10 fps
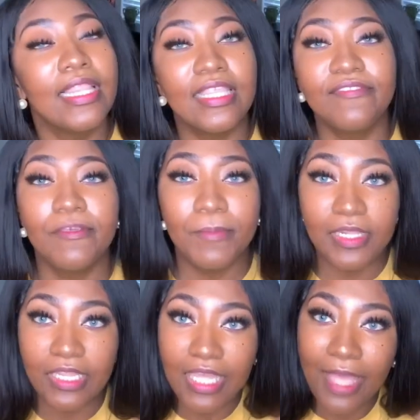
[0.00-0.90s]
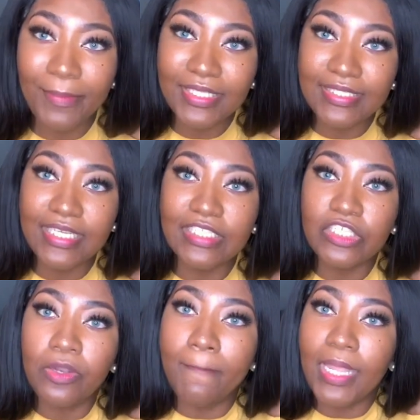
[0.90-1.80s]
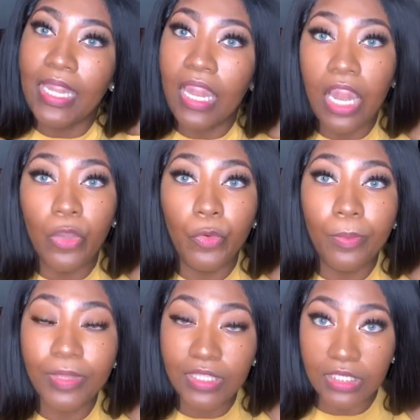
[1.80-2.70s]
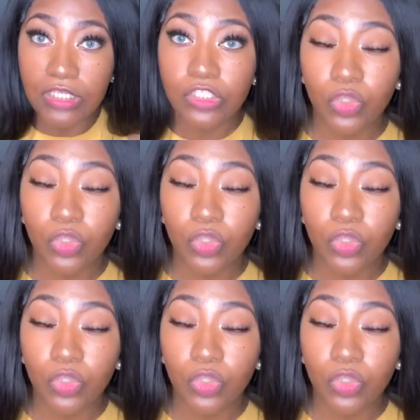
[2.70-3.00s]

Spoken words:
leave them in the comment section below, please,